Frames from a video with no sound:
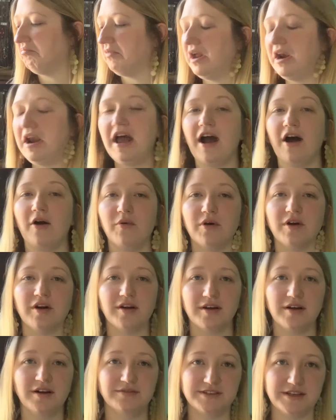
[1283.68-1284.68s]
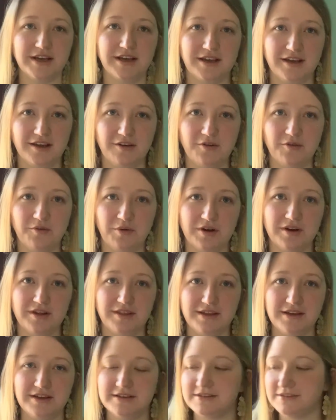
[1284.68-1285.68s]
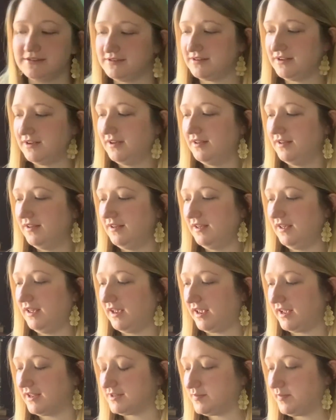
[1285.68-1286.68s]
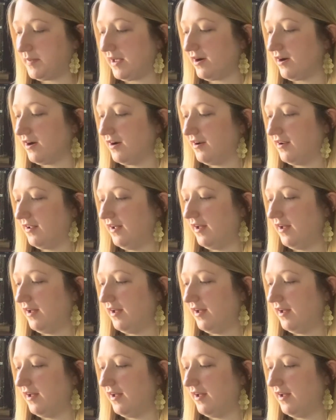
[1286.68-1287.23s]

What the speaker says: an hour of taking one of these, it gets better.